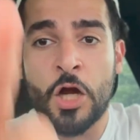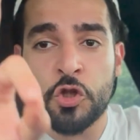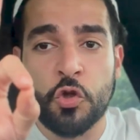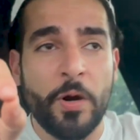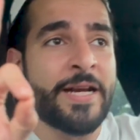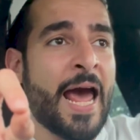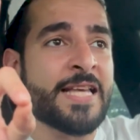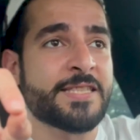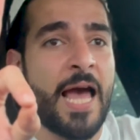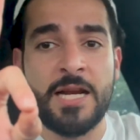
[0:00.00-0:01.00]
3
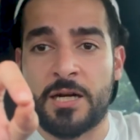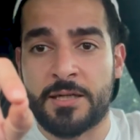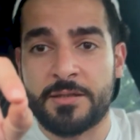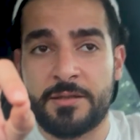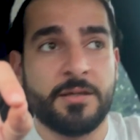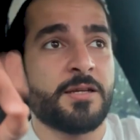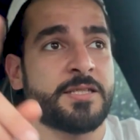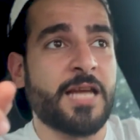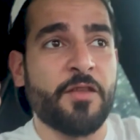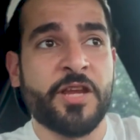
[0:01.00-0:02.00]
days later,
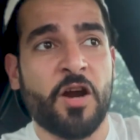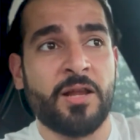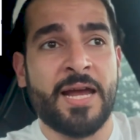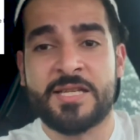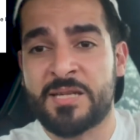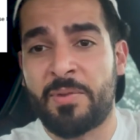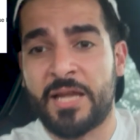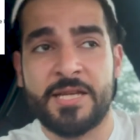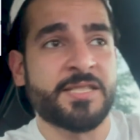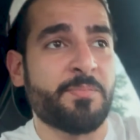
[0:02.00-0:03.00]
South Carolina, somebody
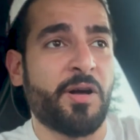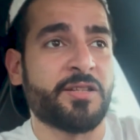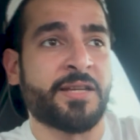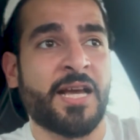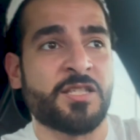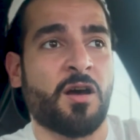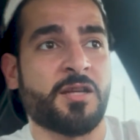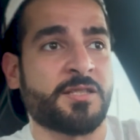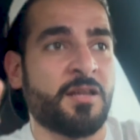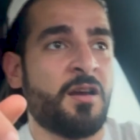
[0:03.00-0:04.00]
lists a Milltek
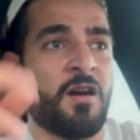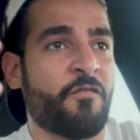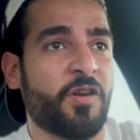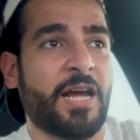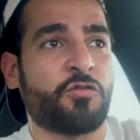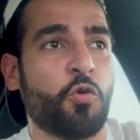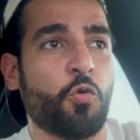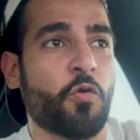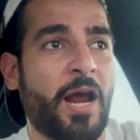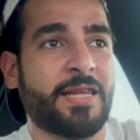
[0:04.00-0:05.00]
exhaust for like
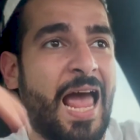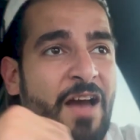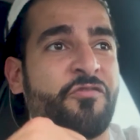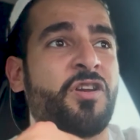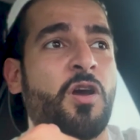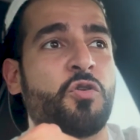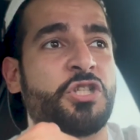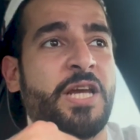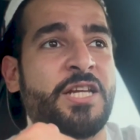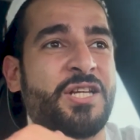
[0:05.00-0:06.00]
$2,000. After
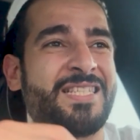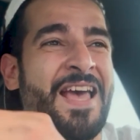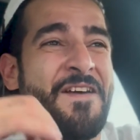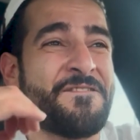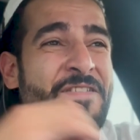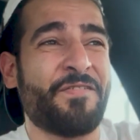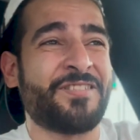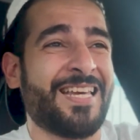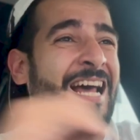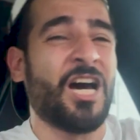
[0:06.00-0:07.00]
negotiations,
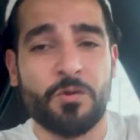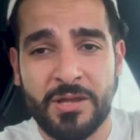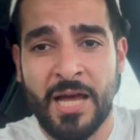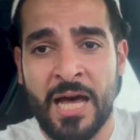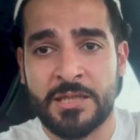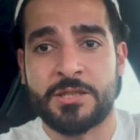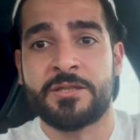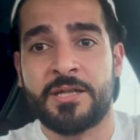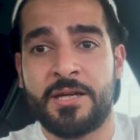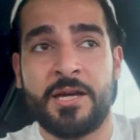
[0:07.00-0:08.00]
$1,500.
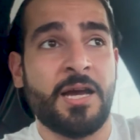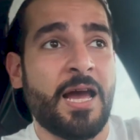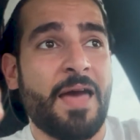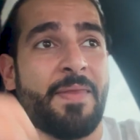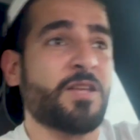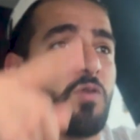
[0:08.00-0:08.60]
And that's